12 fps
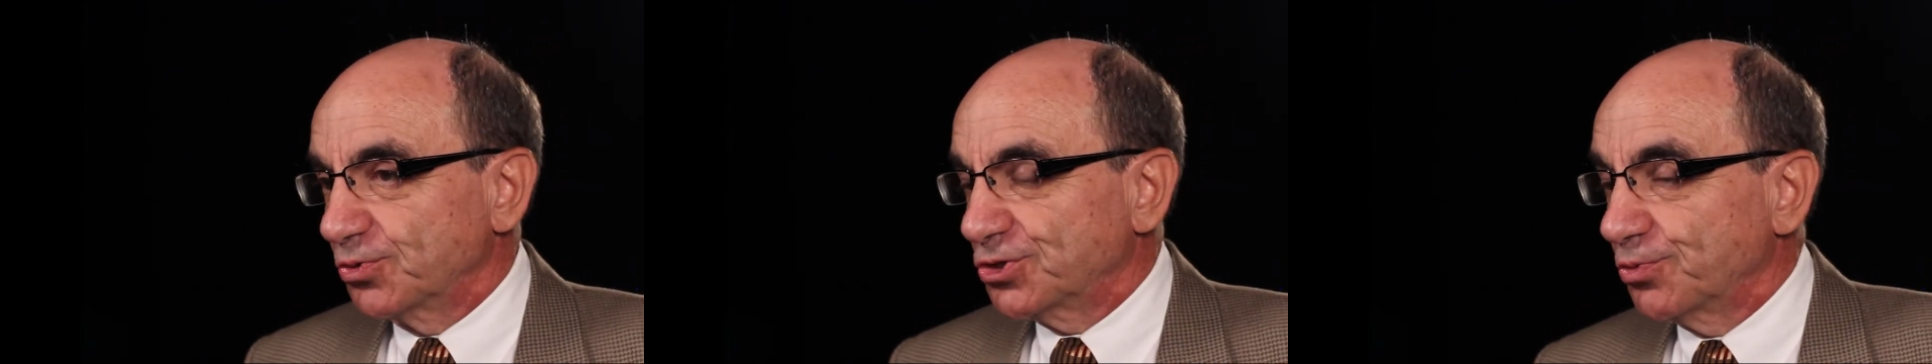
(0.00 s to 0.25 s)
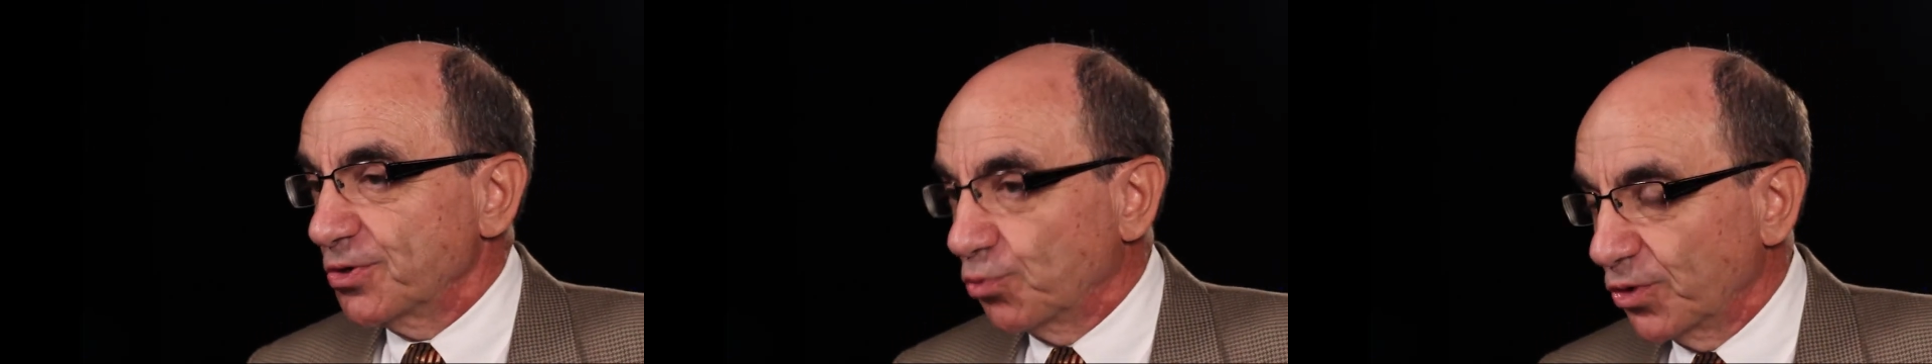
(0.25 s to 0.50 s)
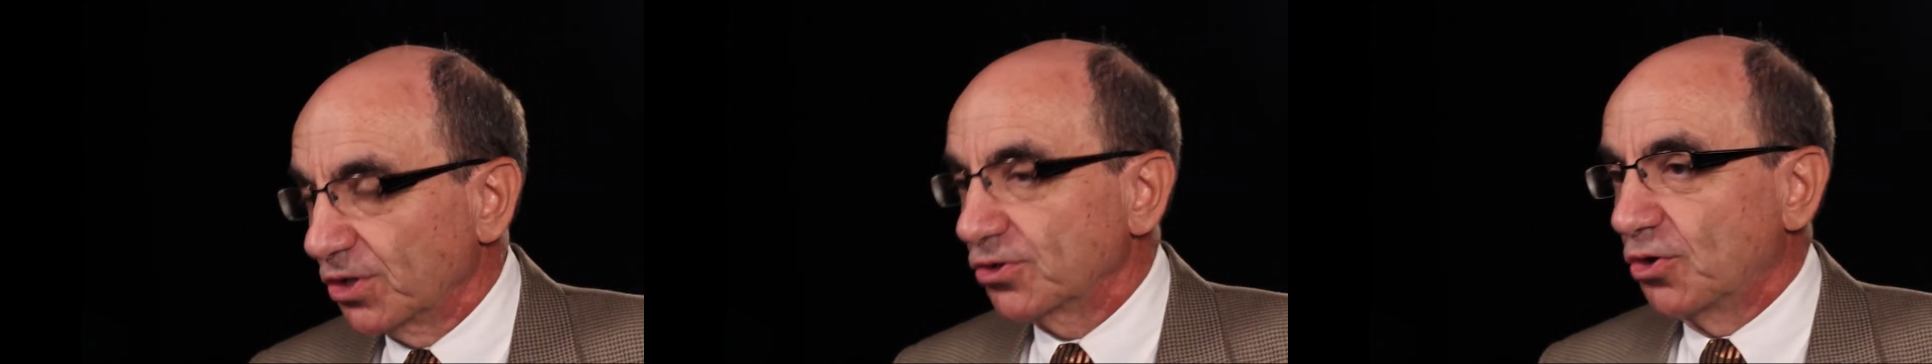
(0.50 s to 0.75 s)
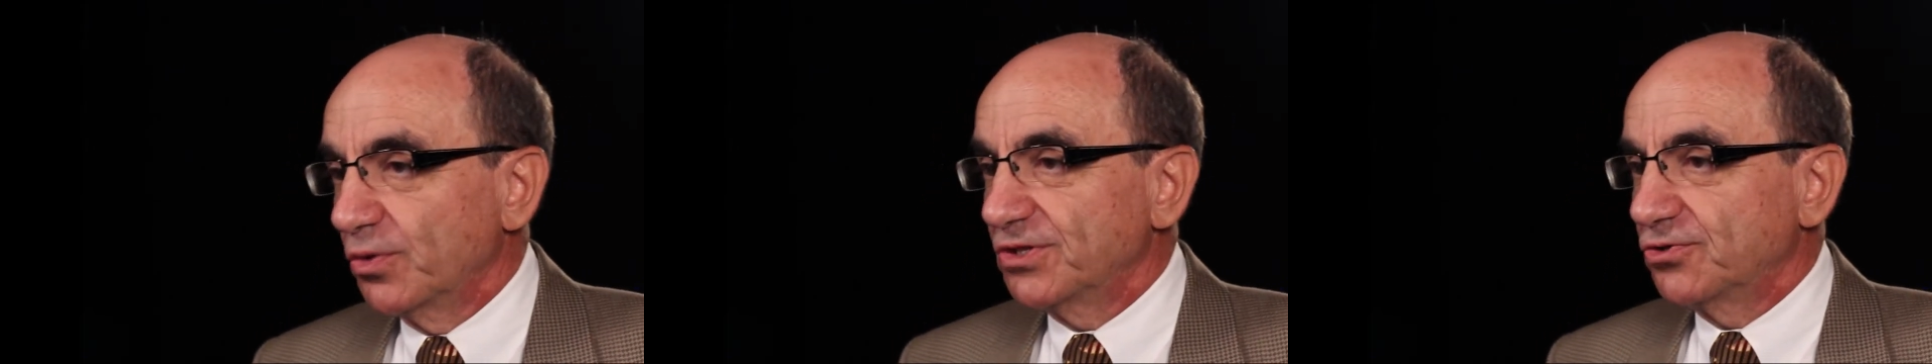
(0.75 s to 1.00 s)
which we will
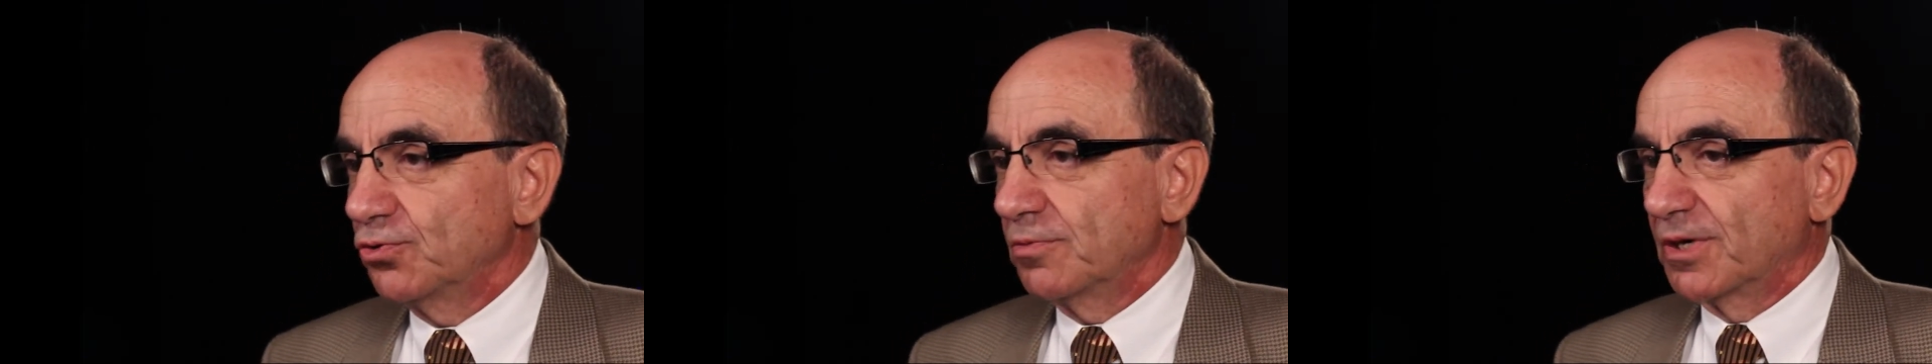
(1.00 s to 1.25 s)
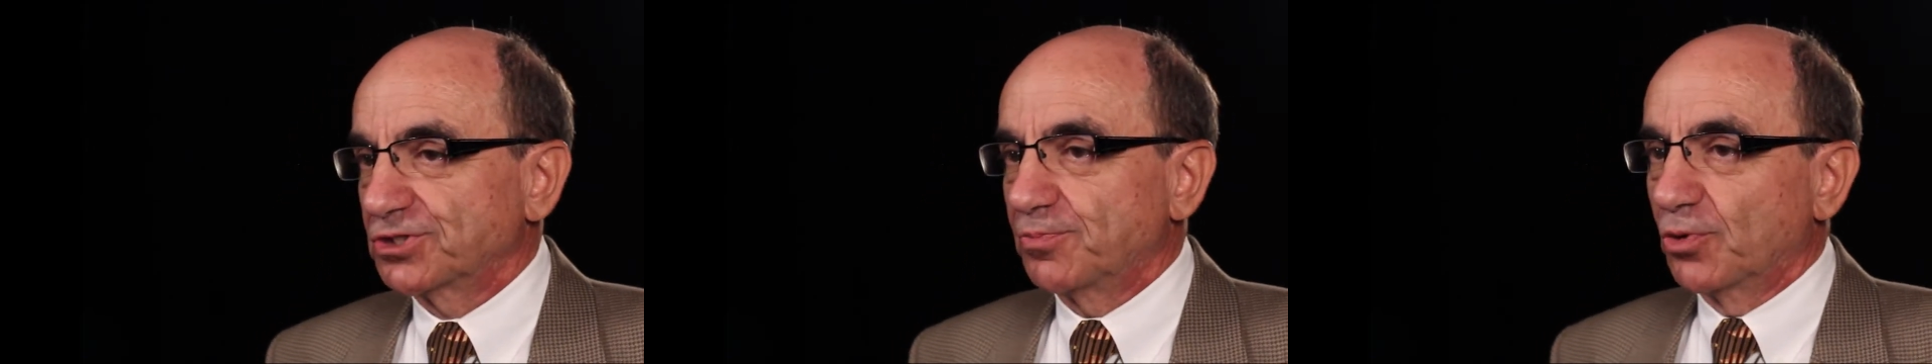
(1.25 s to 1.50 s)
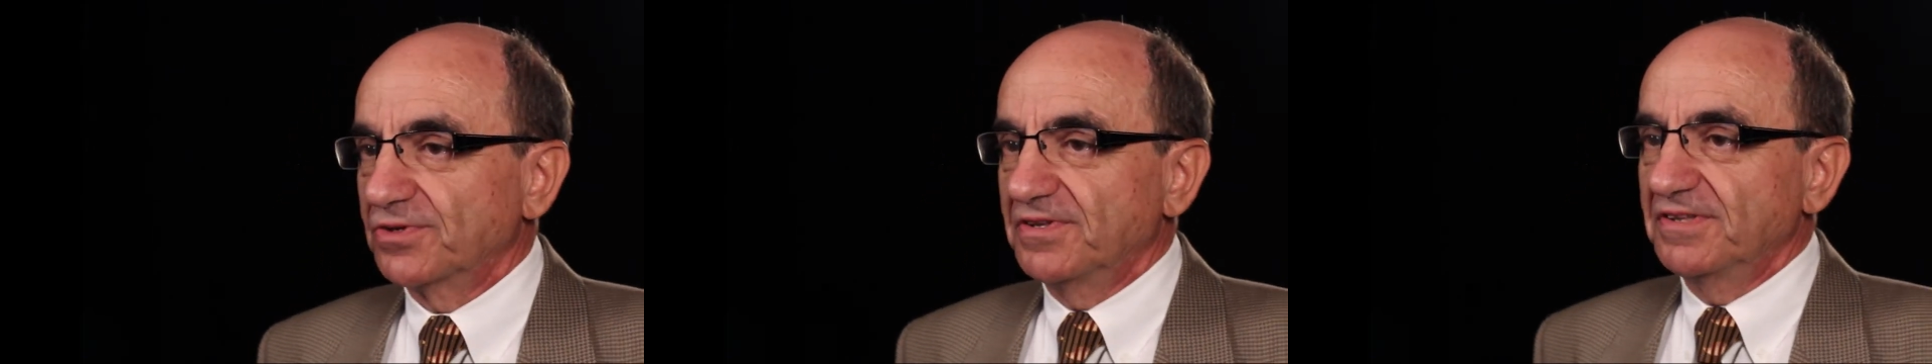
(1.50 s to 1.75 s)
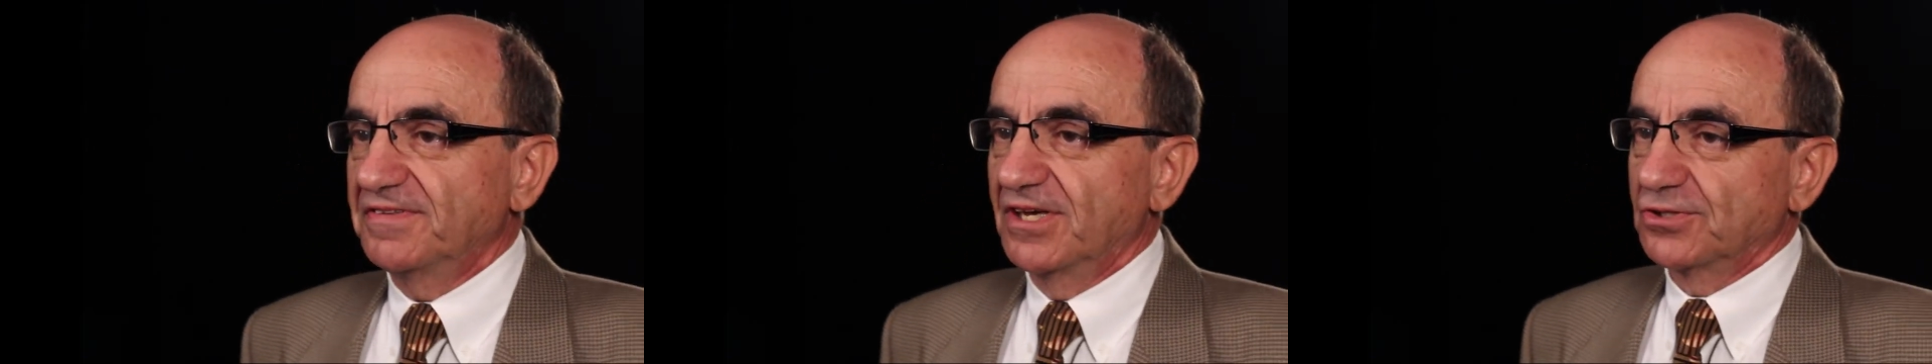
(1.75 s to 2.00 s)
go into in much more
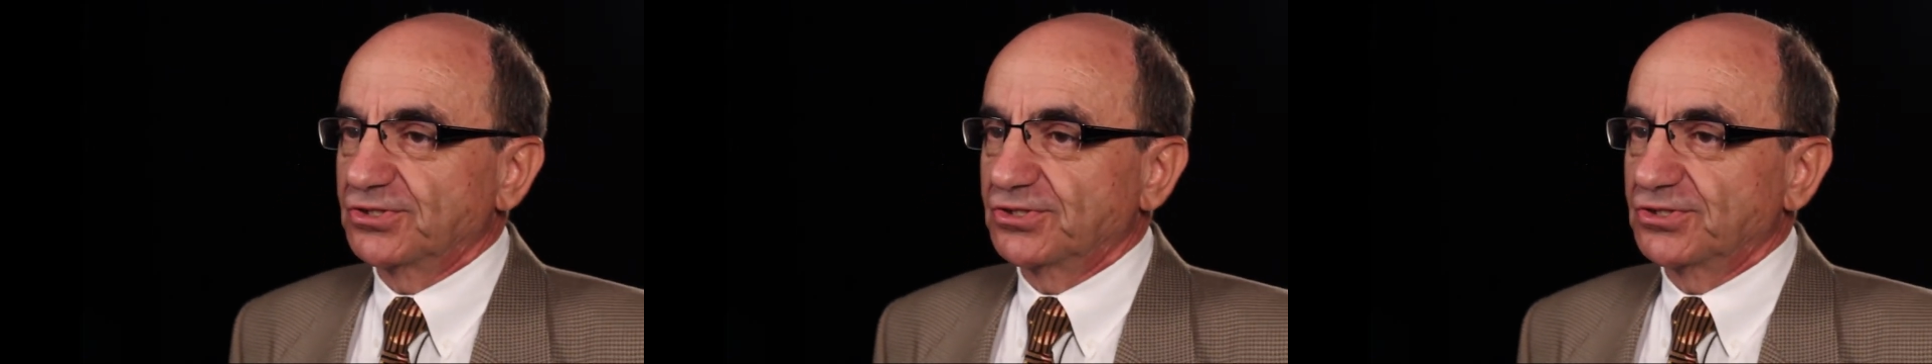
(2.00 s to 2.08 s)
detail